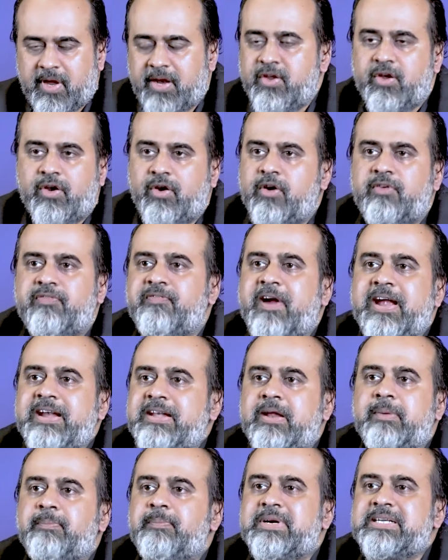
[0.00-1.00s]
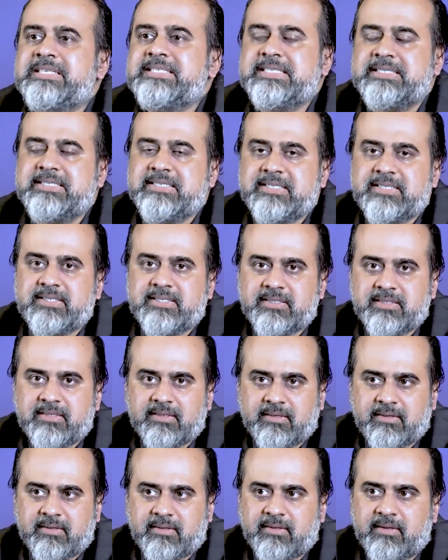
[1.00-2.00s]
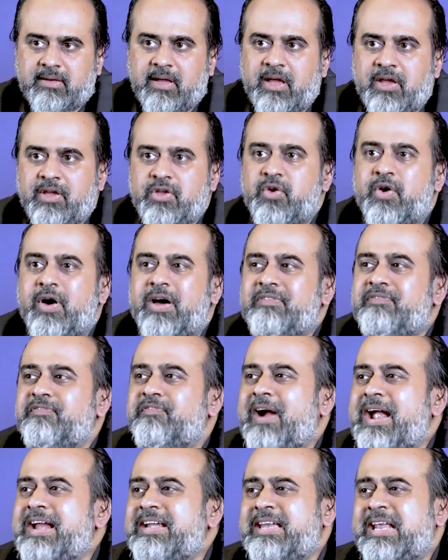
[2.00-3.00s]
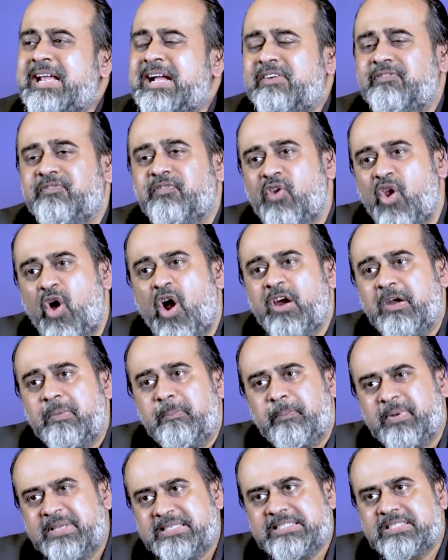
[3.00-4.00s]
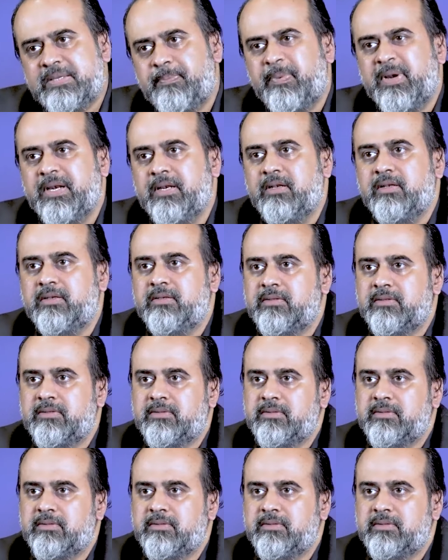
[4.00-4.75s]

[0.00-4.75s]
And you're not fighting persons. You are fighting a flawed principle.